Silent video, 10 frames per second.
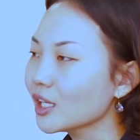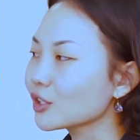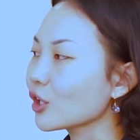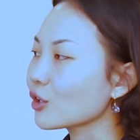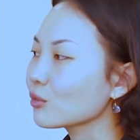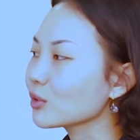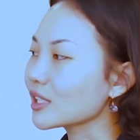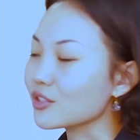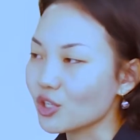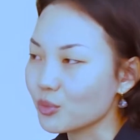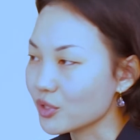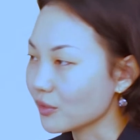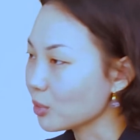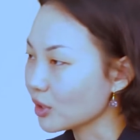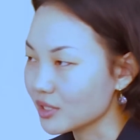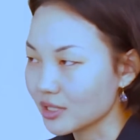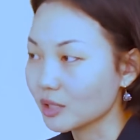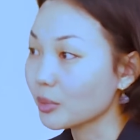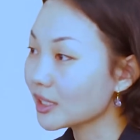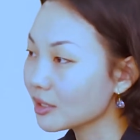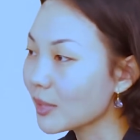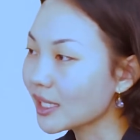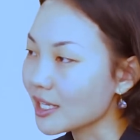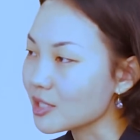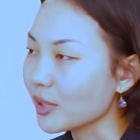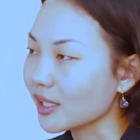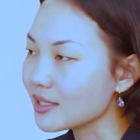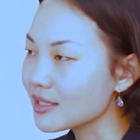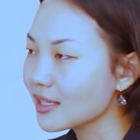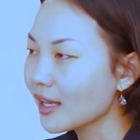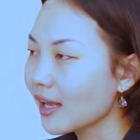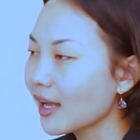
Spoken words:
not only in terms of political, but in many aspects.